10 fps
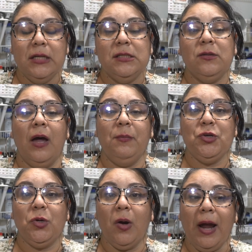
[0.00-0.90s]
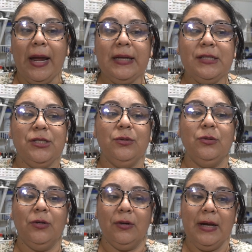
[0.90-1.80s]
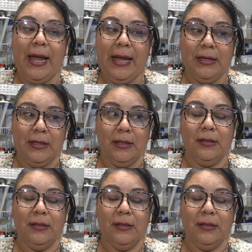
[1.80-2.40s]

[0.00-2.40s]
So I'm trying to create